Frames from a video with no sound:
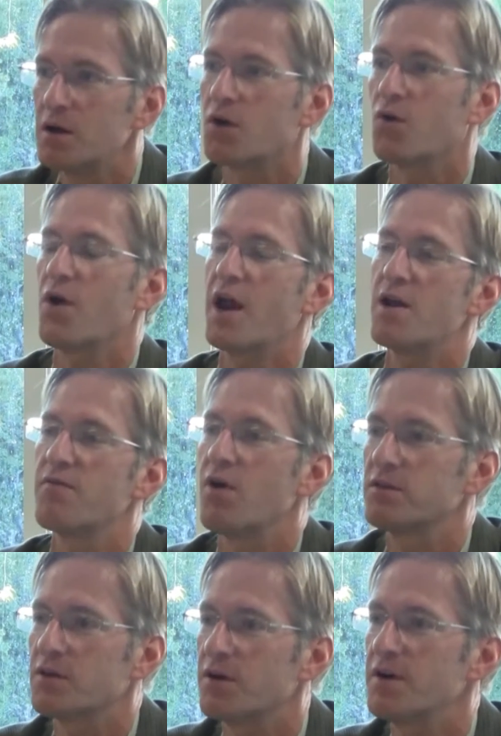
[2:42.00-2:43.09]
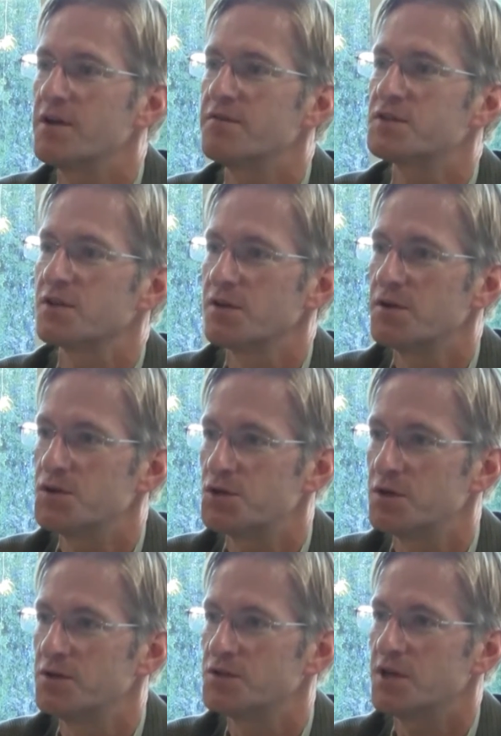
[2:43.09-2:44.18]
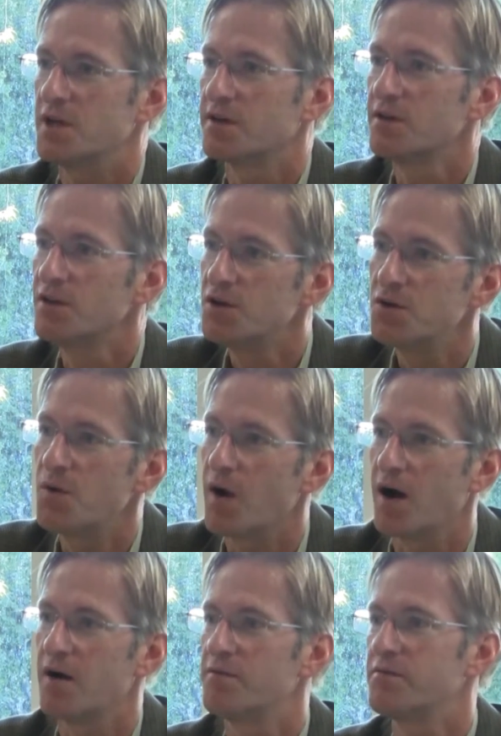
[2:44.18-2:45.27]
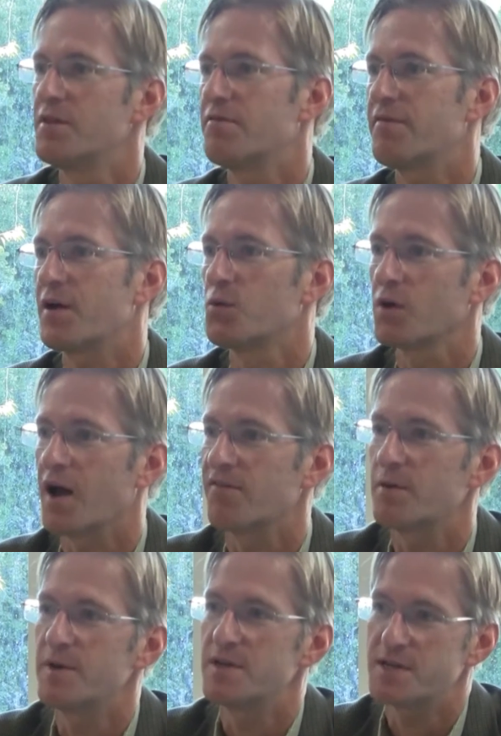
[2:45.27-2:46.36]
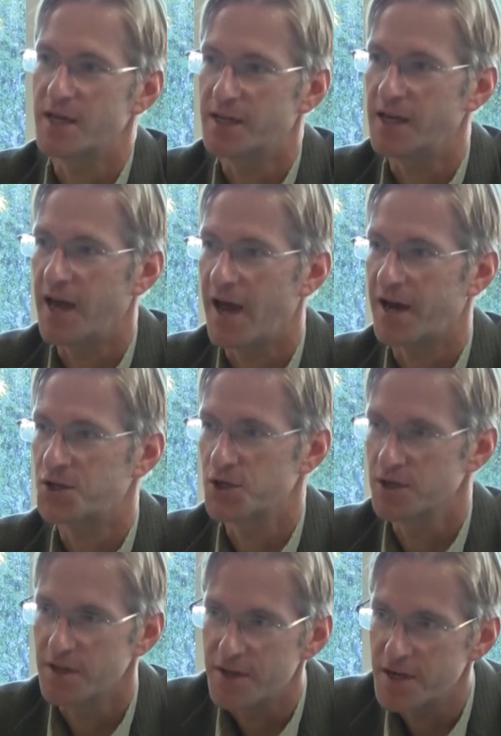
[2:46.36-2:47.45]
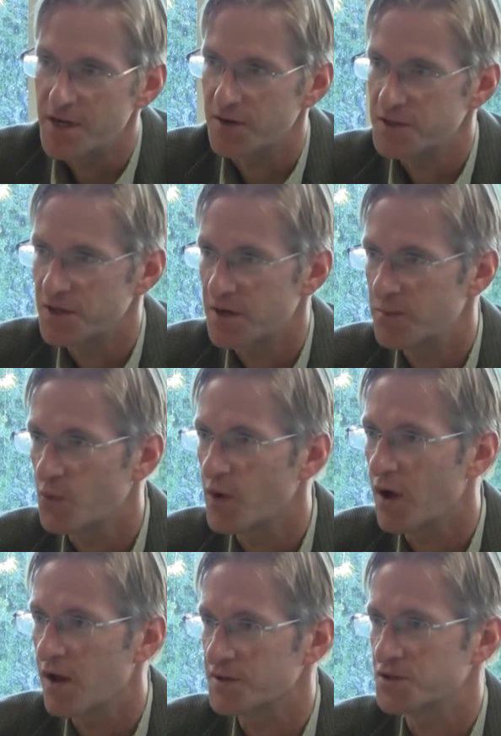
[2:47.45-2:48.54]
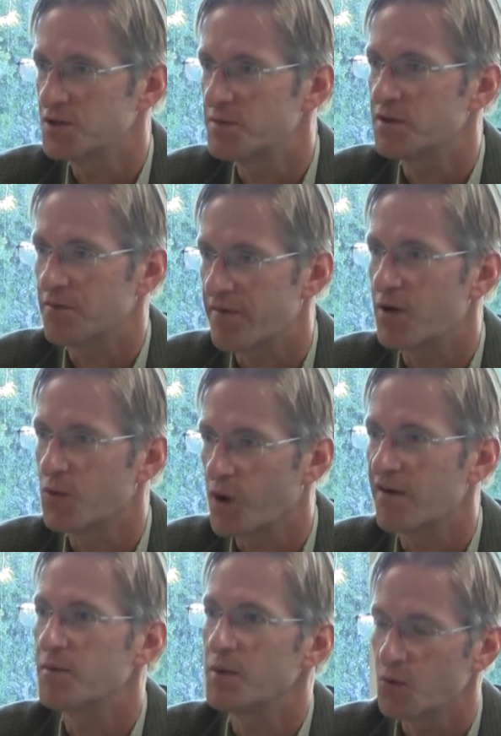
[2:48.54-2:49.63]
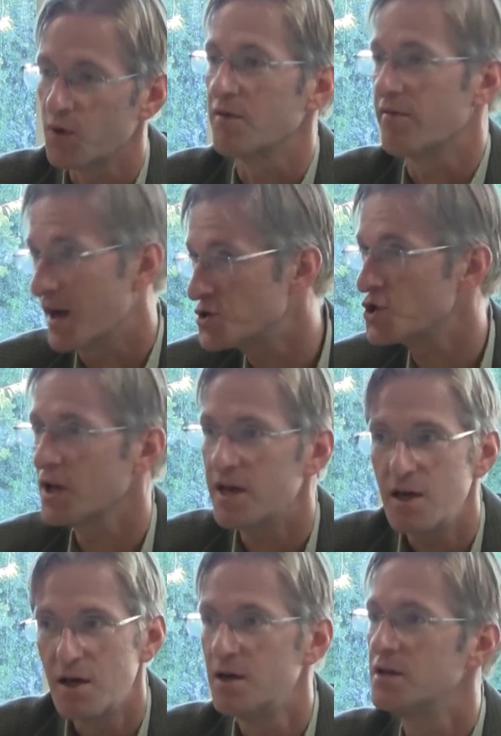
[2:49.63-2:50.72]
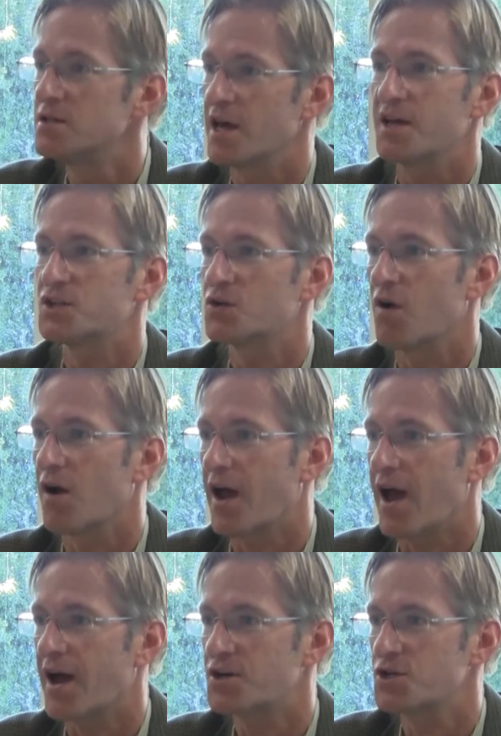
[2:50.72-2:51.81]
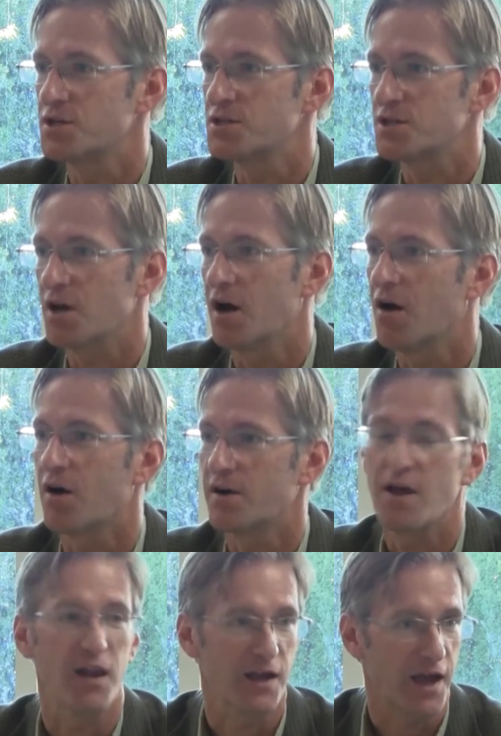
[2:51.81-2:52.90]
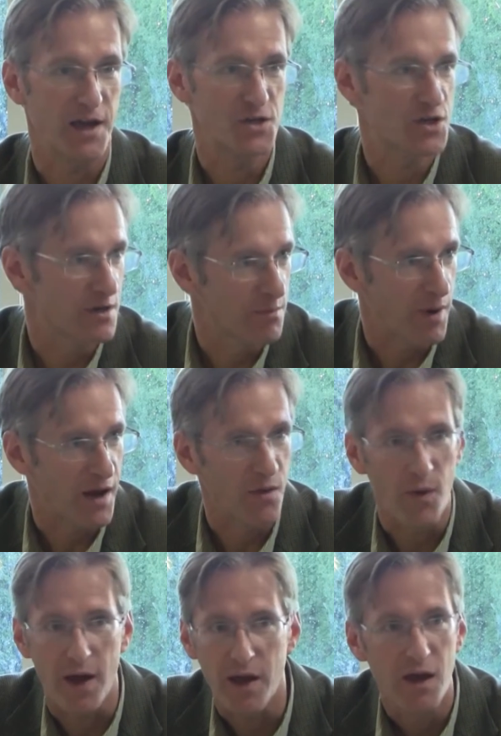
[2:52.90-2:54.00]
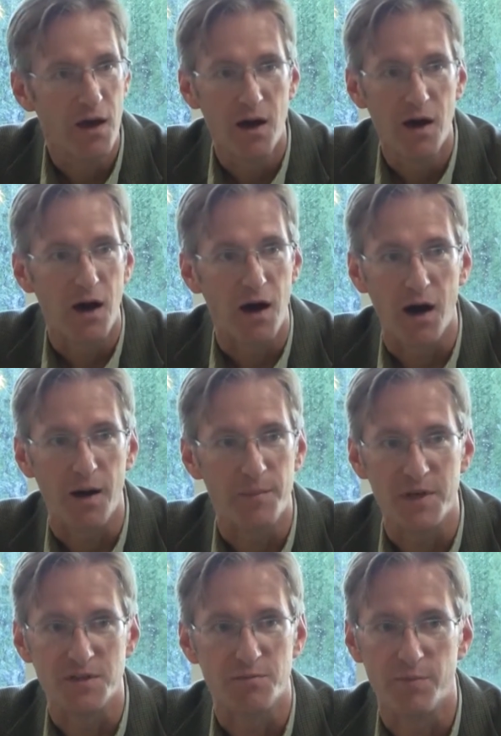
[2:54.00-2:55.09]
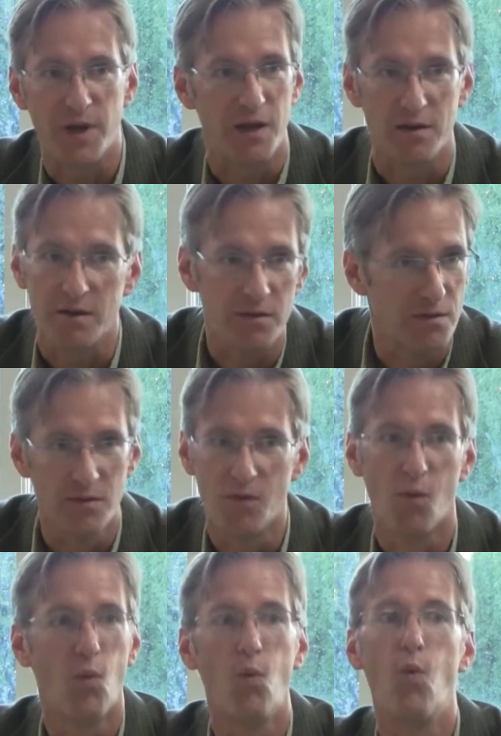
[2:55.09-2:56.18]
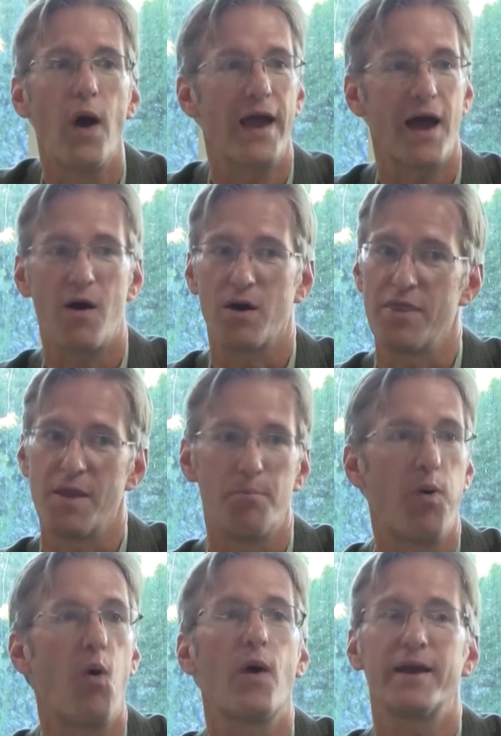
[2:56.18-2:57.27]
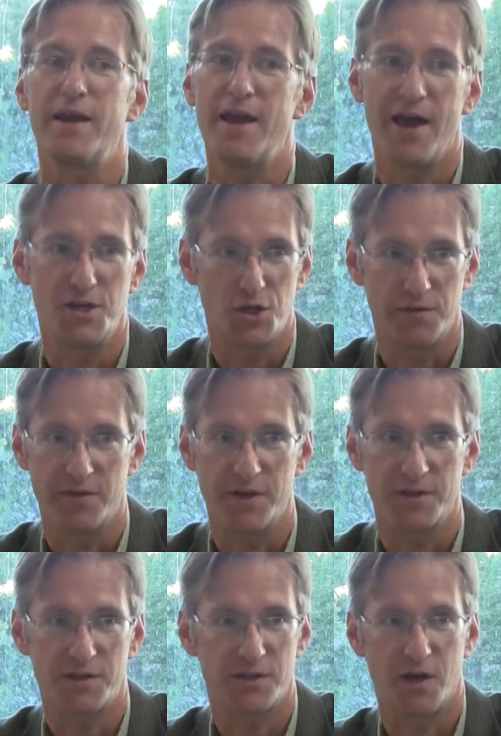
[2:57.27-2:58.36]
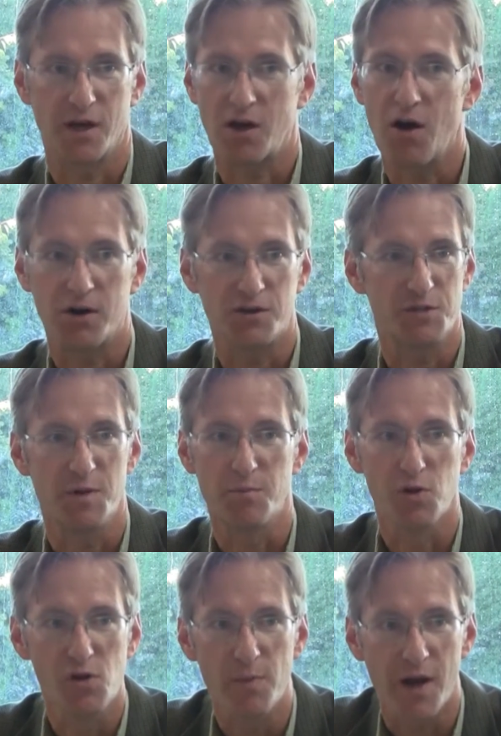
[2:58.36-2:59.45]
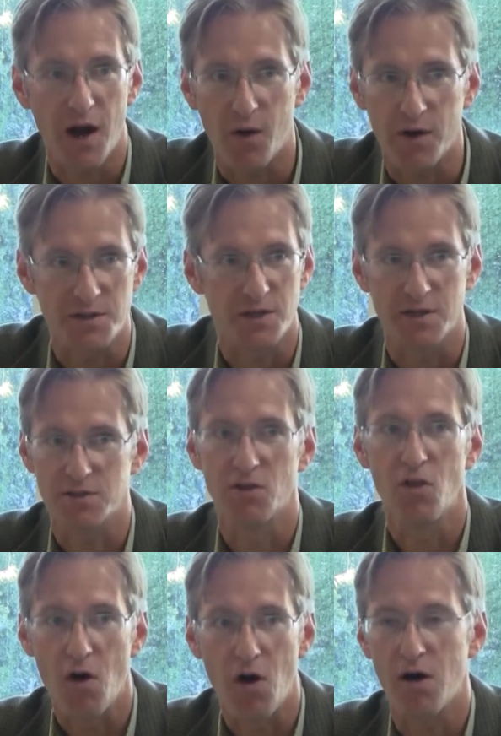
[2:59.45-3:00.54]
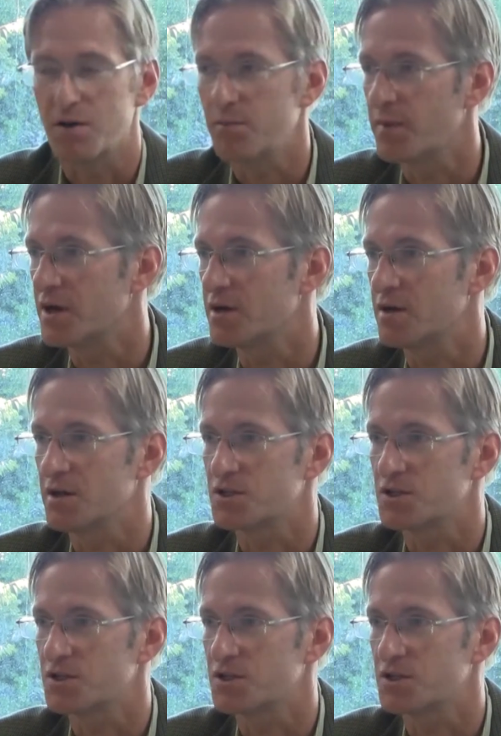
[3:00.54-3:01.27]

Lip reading: creative alternative solutions in lieu of the federal government taking action in the near term. We all assume that the federal government will eventually take strong actions. Our delegation, by the way, has been way out on the pointy edge of this. Congressman Blumenauer has long been a